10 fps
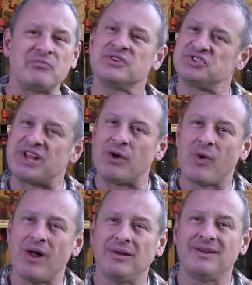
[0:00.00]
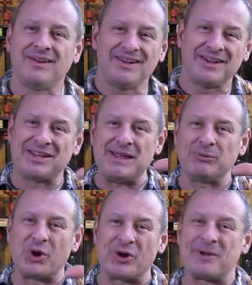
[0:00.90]
Stay well,
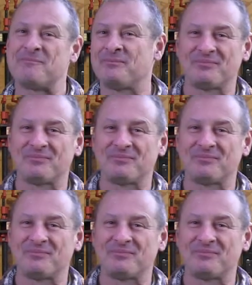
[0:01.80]
keep learning.